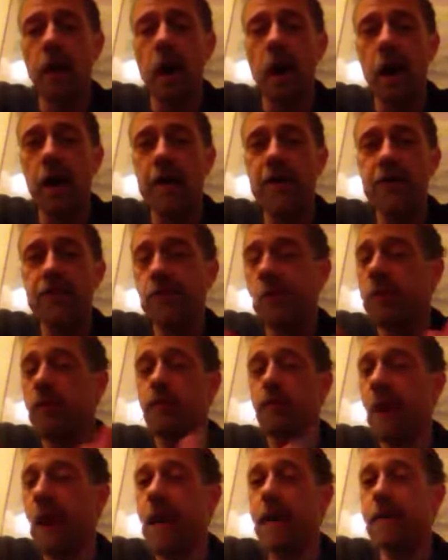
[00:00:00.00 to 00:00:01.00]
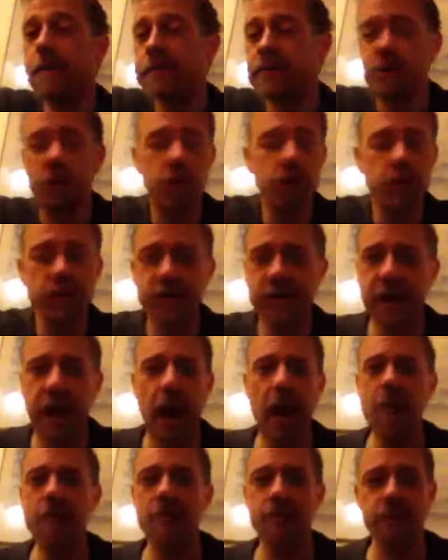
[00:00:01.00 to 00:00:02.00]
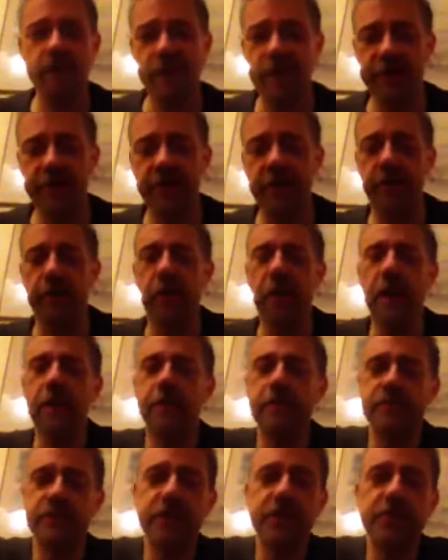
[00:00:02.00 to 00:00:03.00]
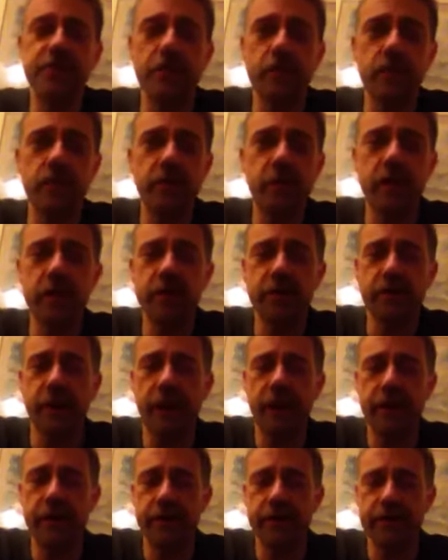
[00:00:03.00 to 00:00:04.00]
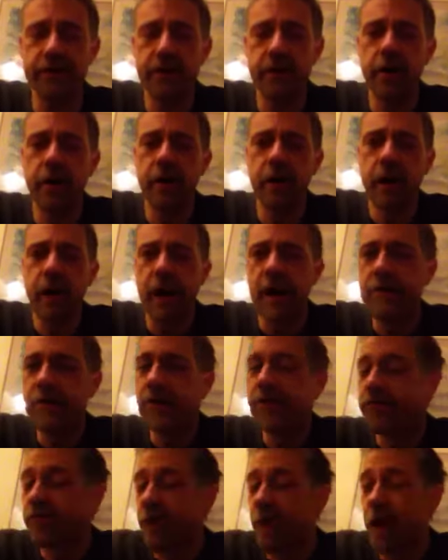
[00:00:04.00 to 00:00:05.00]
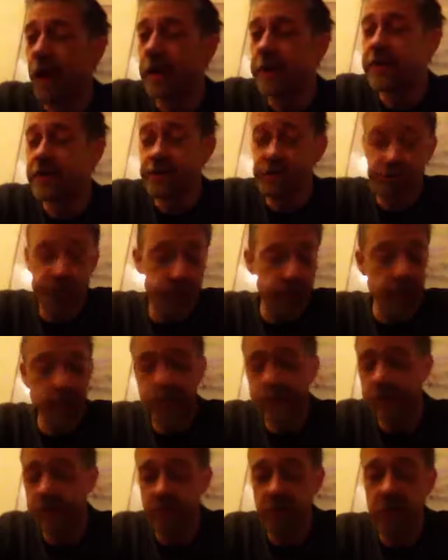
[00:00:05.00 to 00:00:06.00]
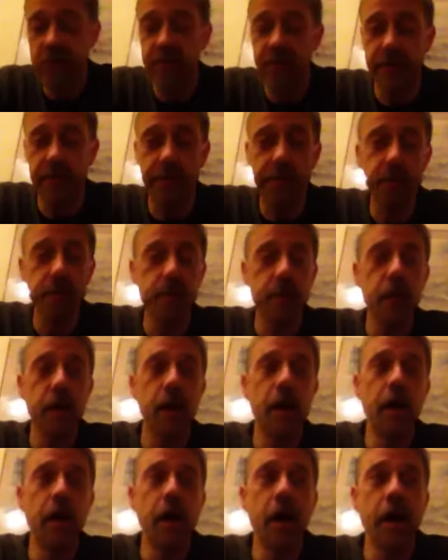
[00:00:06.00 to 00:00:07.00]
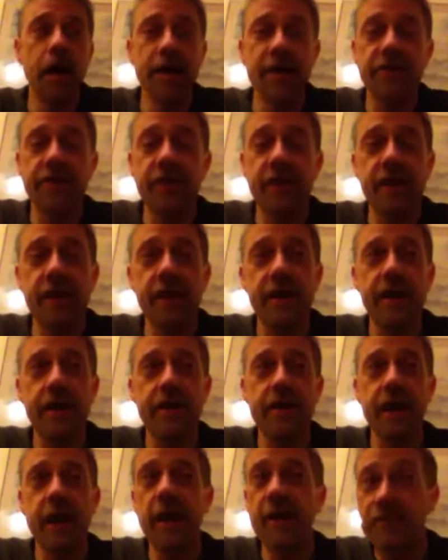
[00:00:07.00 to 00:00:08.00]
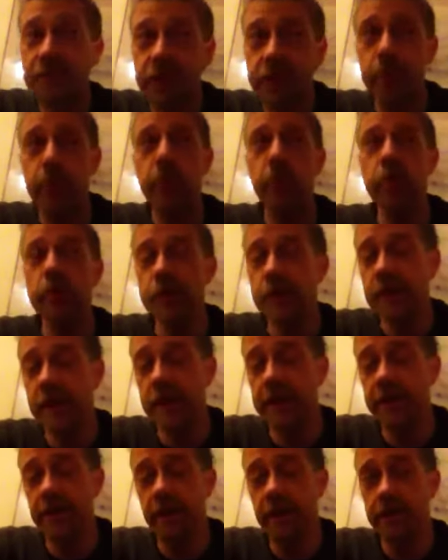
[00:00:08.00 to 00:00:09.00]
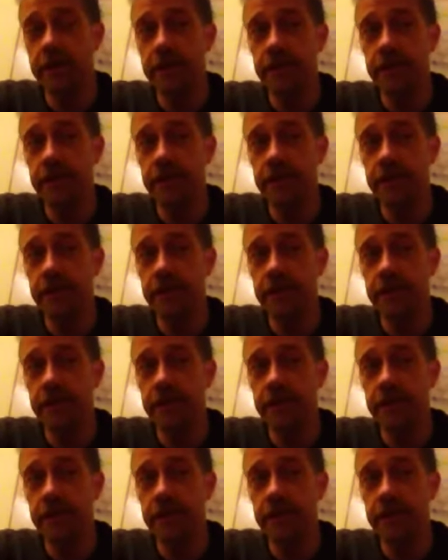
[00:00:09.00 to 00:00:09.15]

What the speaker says: And he's dropped papers. He's got loads of carrier bags full of papers. And he dropped loads of papers in the tracks. And he's trying to retrieve them. And it's fairly clear that if you pull the lever,